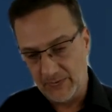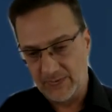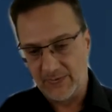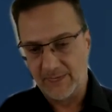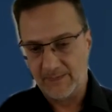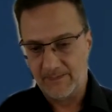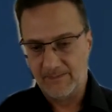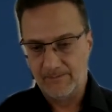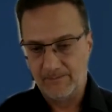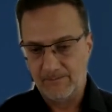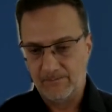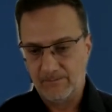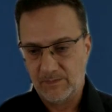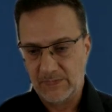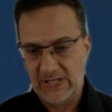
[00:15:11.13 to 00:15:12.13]
But
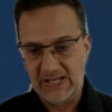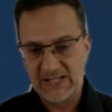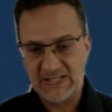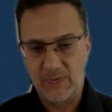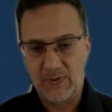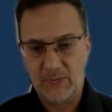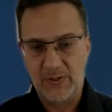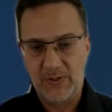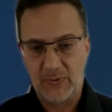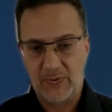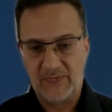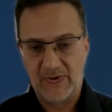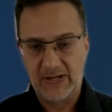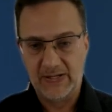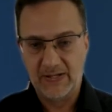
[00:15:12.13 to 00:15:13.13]
list will be
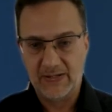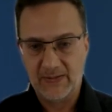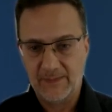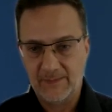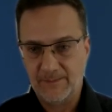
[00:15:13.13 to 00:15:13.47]
provided.